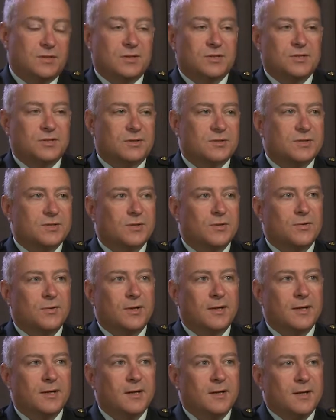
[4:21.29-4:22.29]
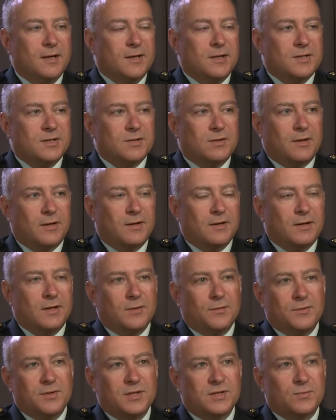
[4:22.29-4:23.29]
Sure. So
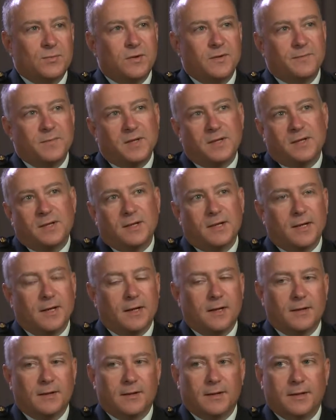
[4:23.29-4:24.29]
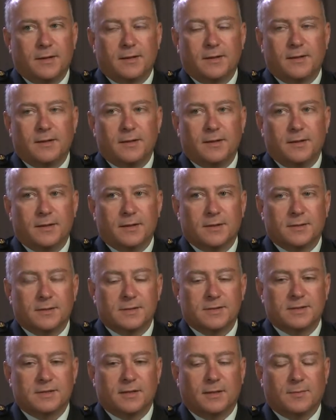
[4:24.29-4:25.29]
this would have been like the
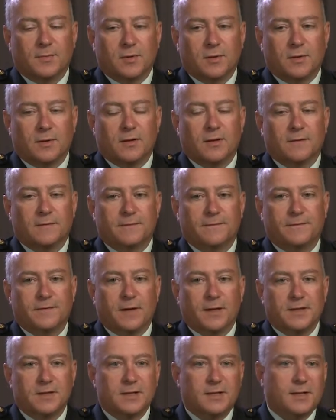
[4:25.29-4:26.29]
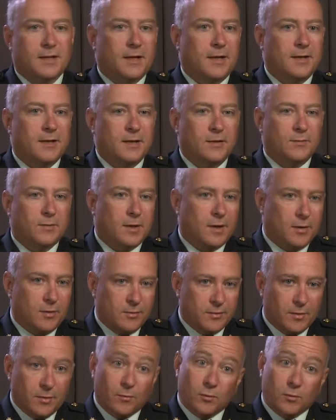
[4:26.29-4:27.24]
summer of 1990 when I heard the